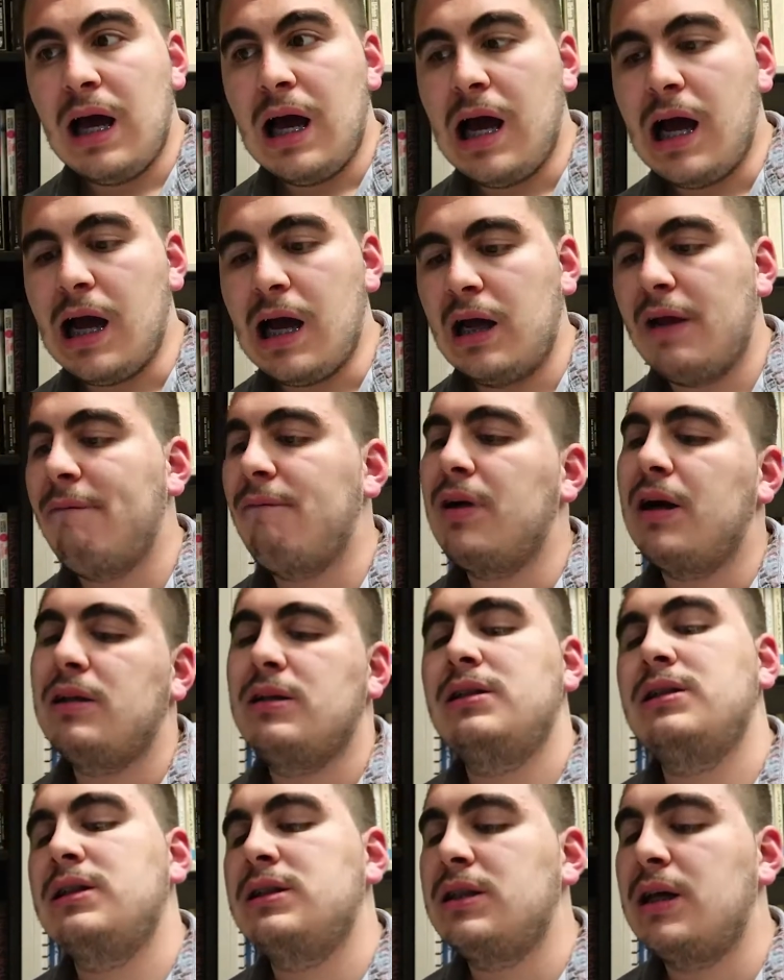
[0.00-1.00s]
I
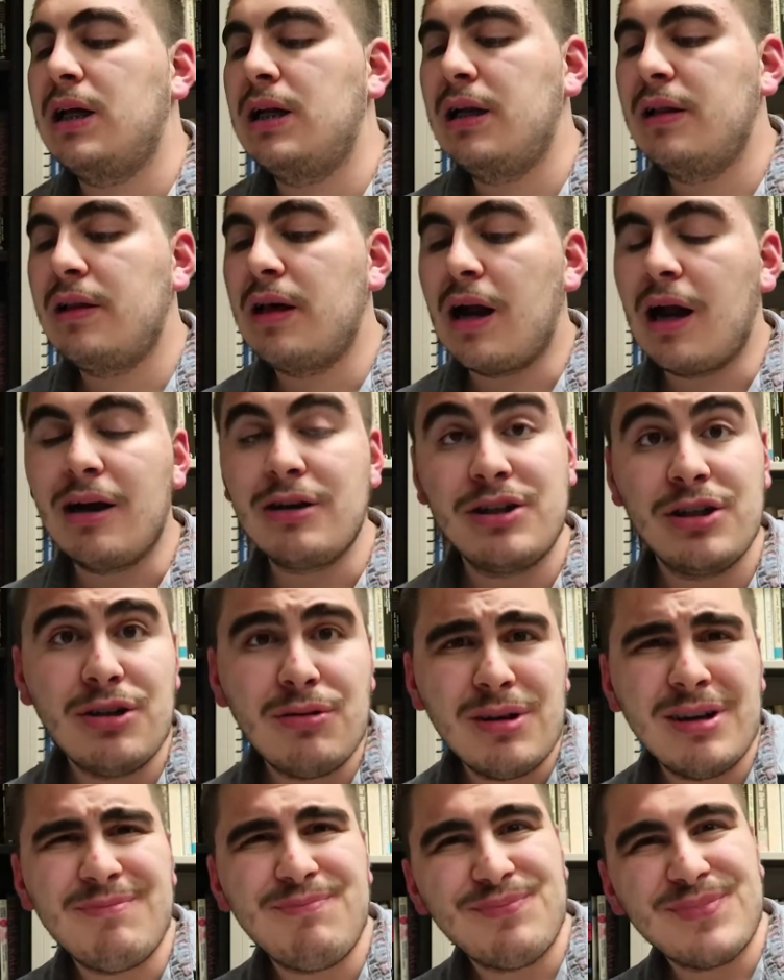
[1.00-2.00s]
finally decided that, you know
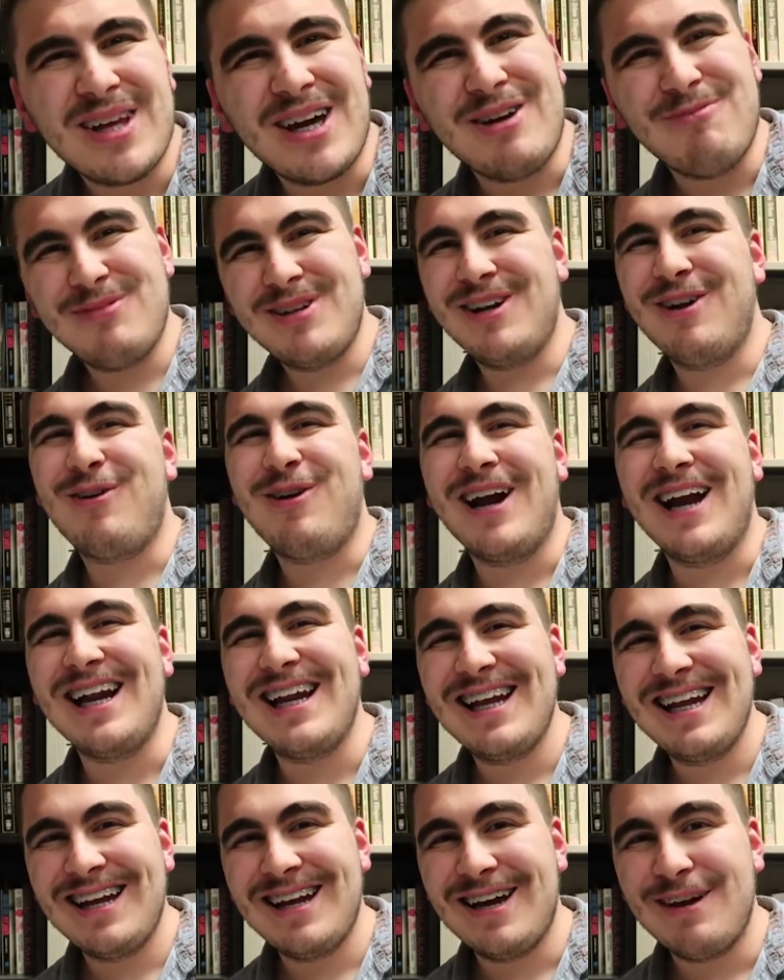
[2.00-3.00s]
what, I'm gonna write
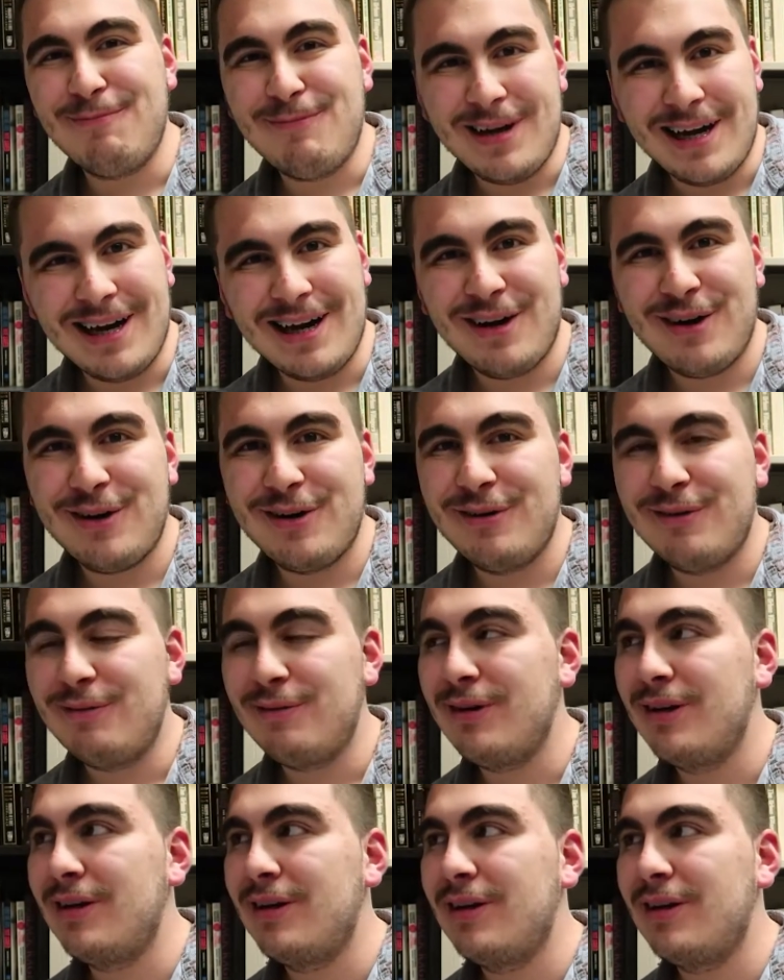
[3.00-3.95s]
it about